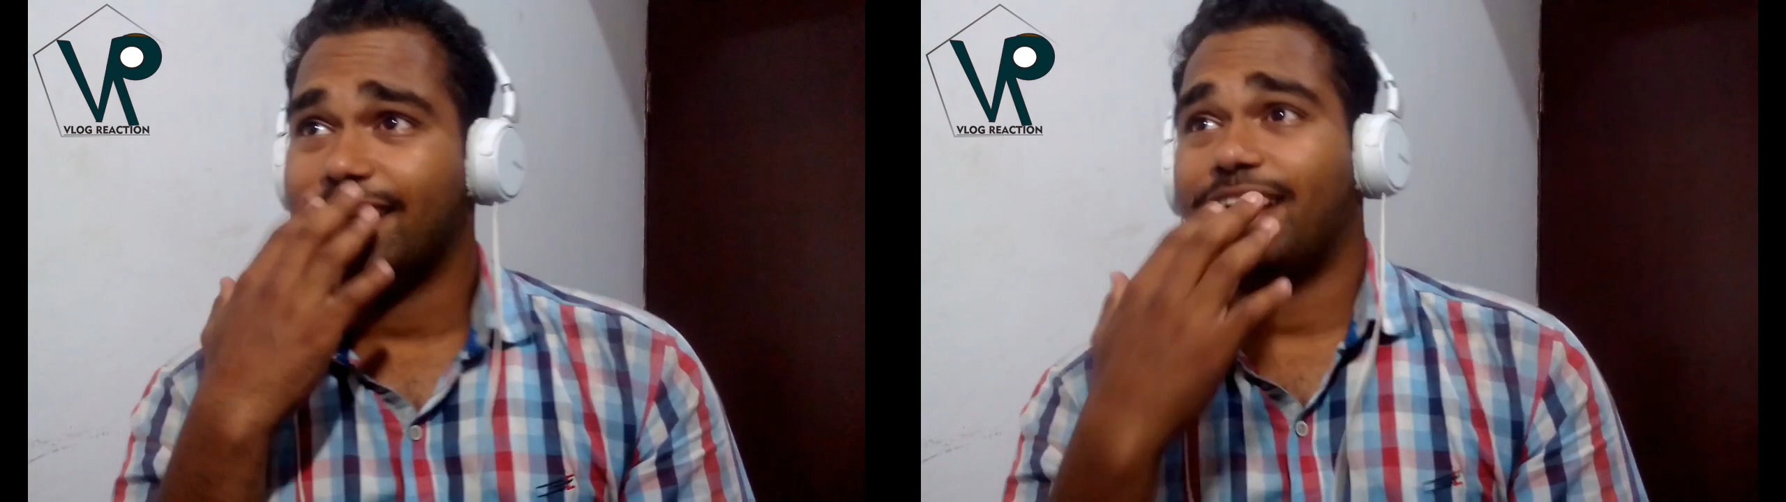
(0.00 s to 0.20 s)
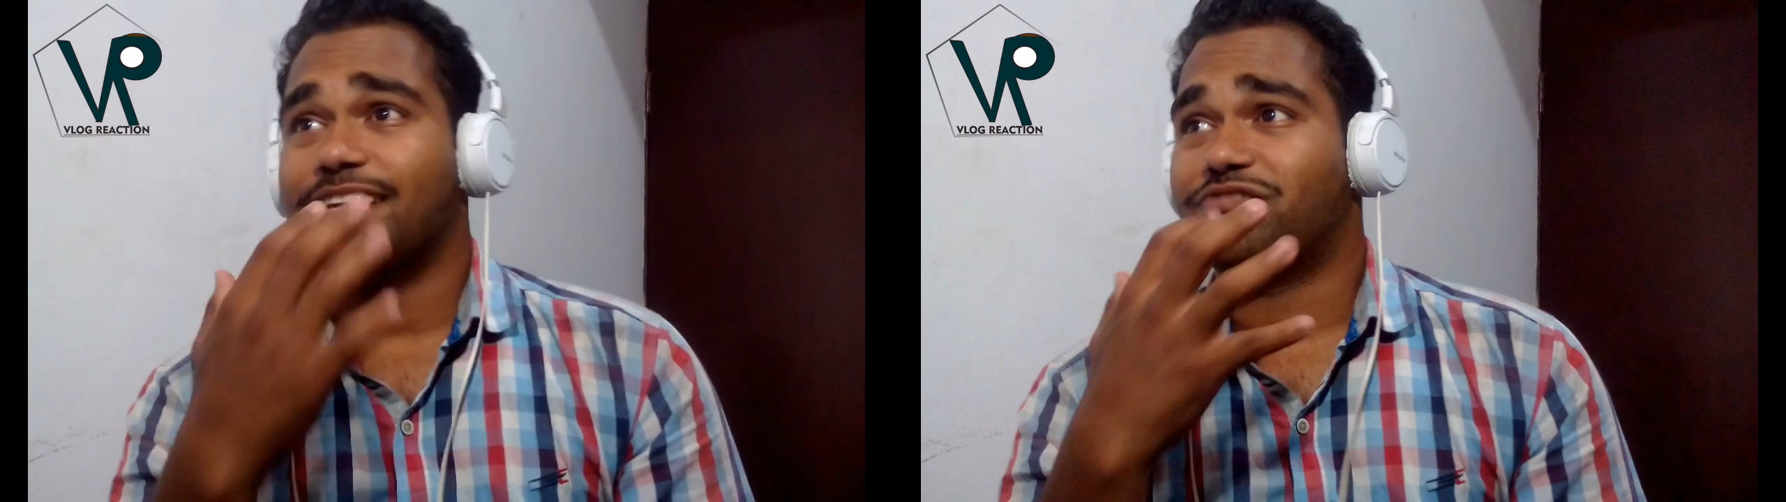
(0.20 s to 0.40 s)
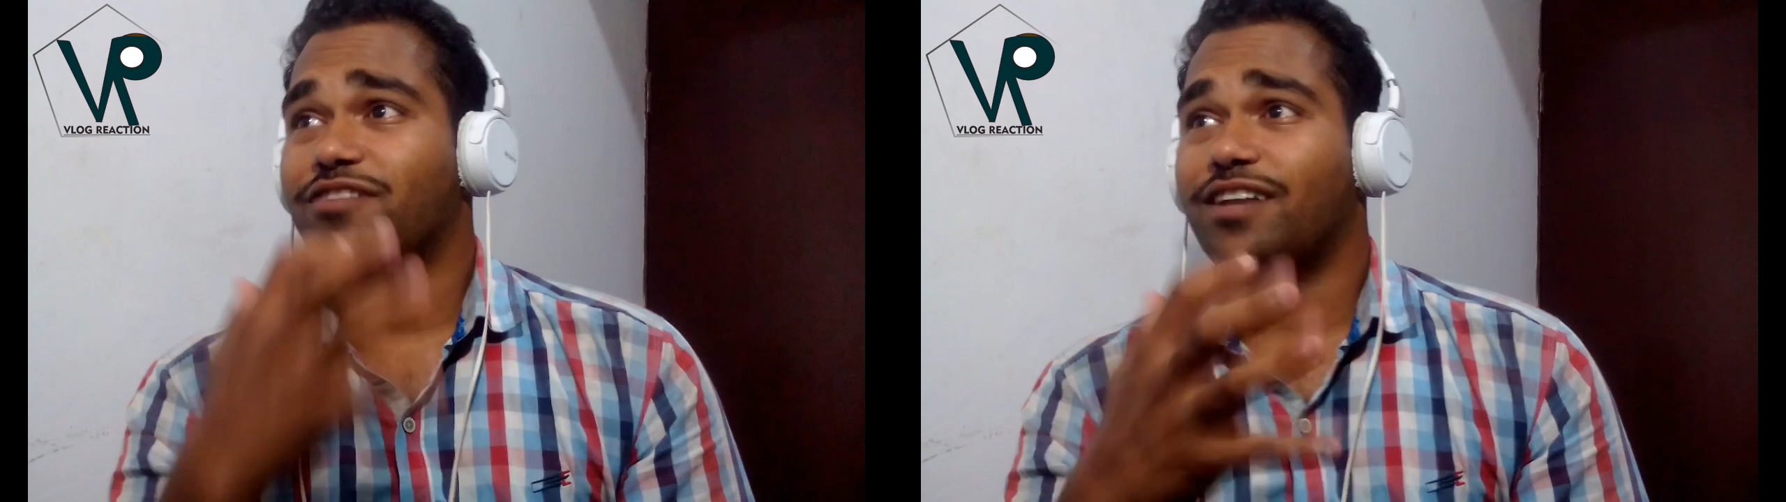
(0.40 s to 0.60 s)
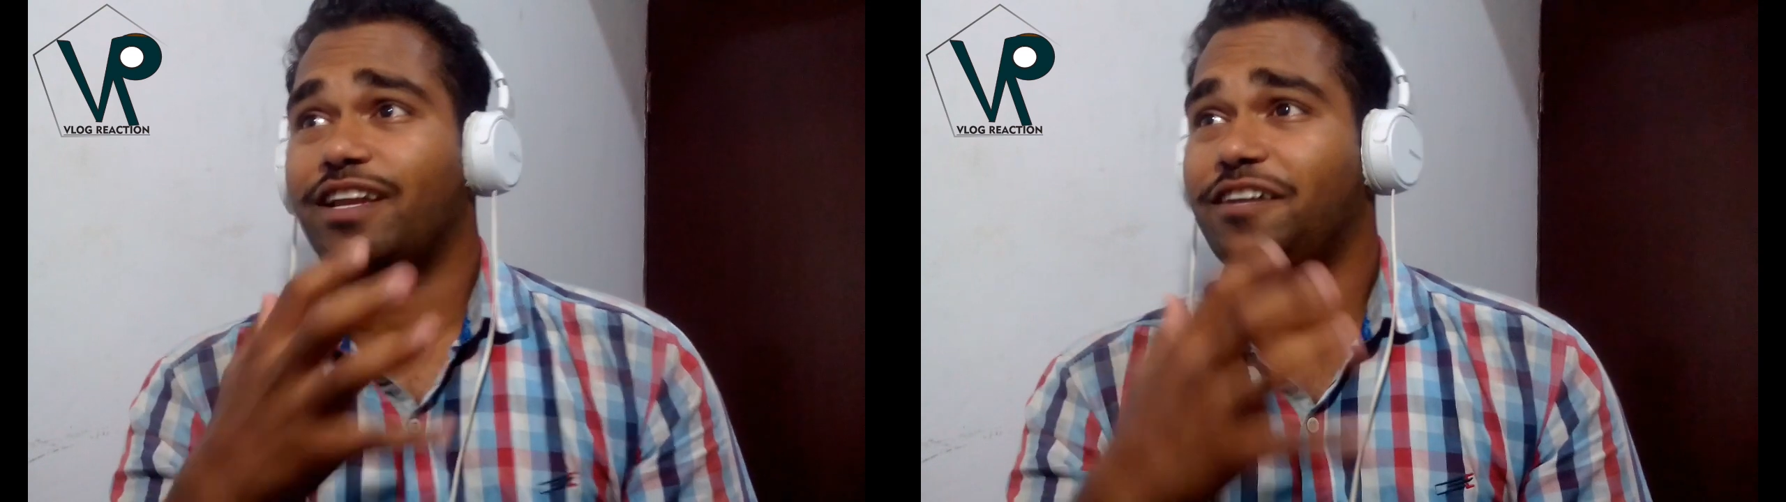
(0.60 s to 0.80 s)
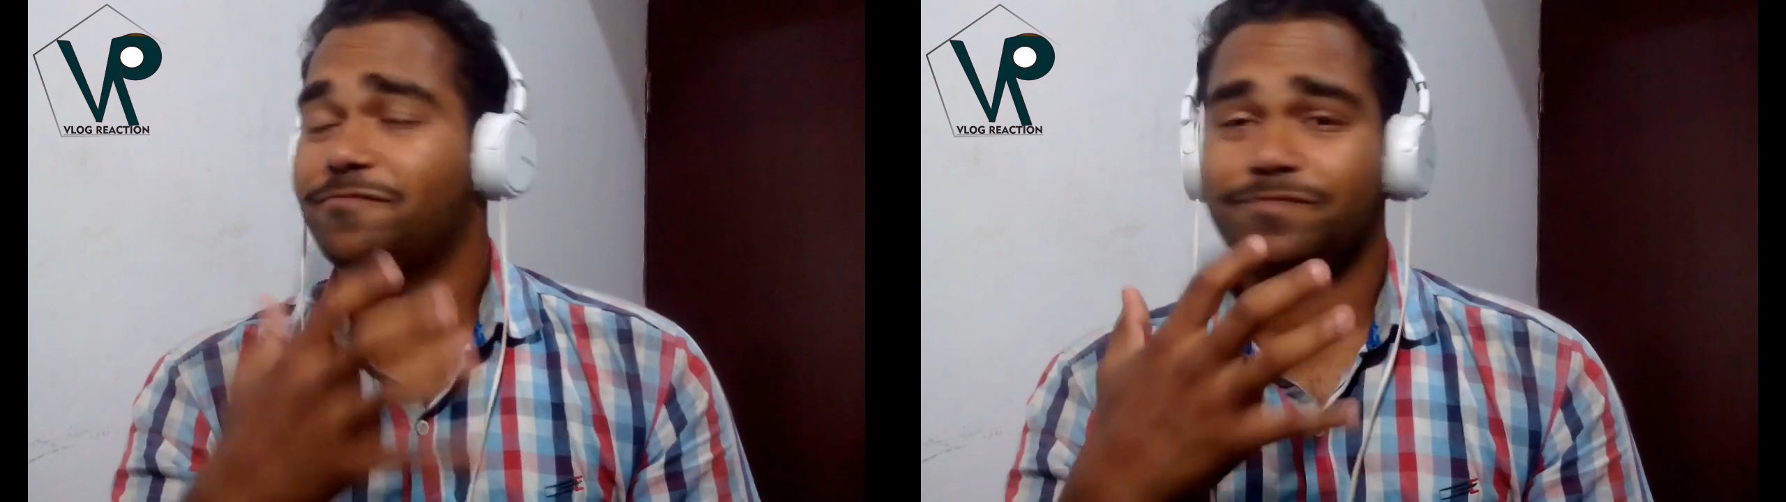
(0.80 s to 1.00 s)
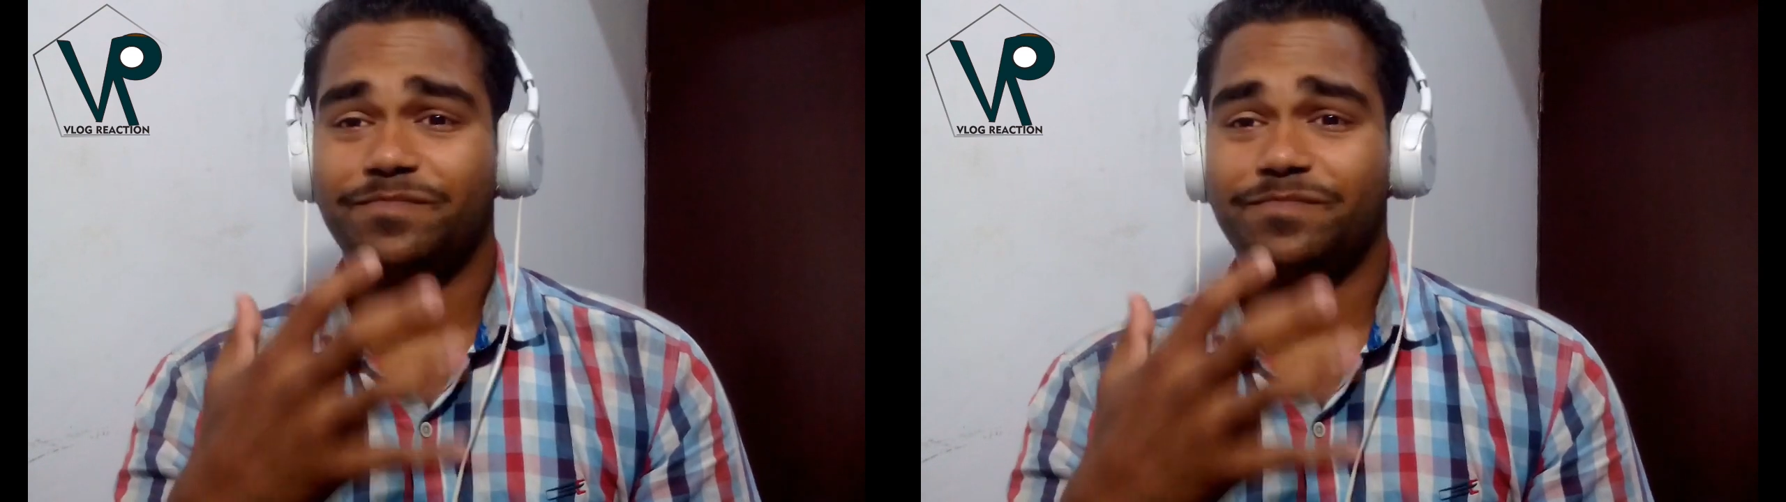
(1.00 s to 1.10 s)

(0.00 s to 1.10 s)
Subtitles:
that. Really